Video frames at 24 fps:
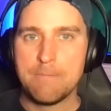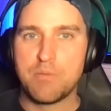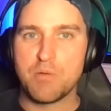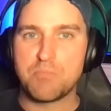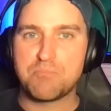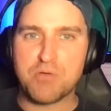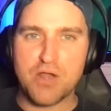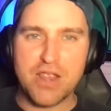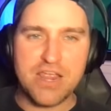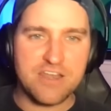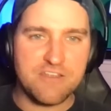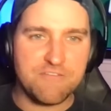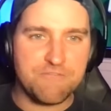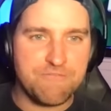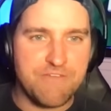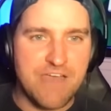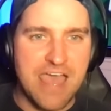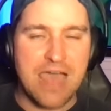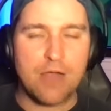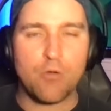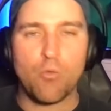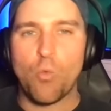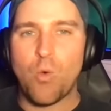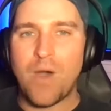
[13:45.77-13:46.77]
But Brandon
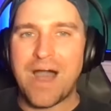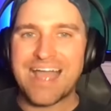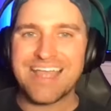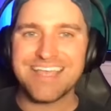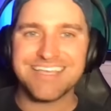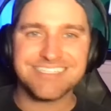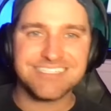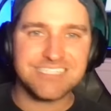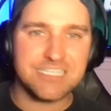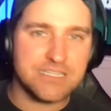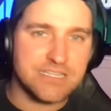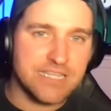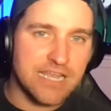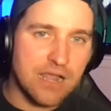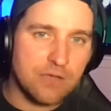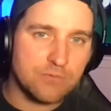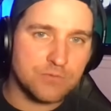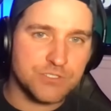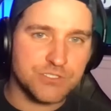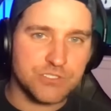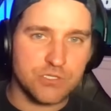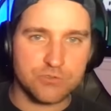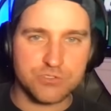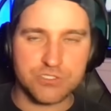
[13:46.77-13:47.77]
Pfaadt, why is it that I
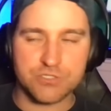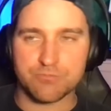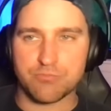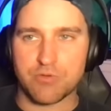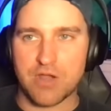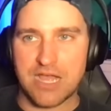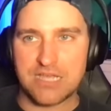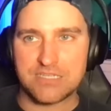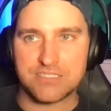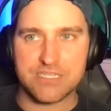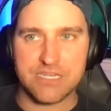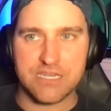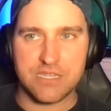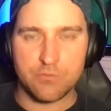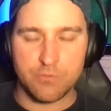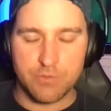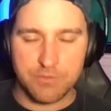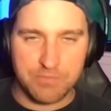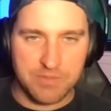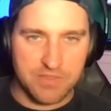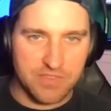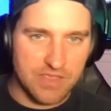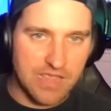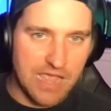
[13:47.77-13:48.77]
was so surprised that he
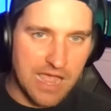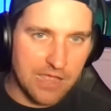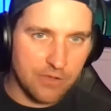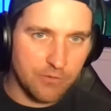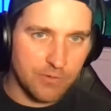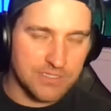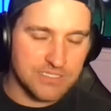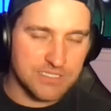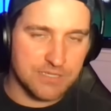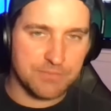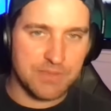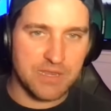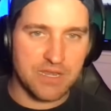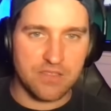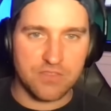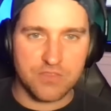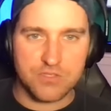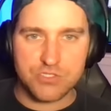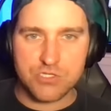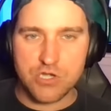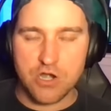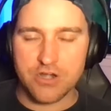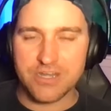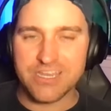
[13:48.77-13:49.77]
would be the guy who ends up getting
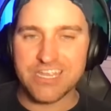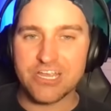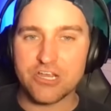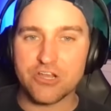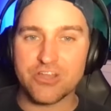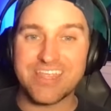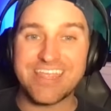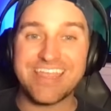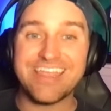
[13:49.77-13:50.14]
the start here?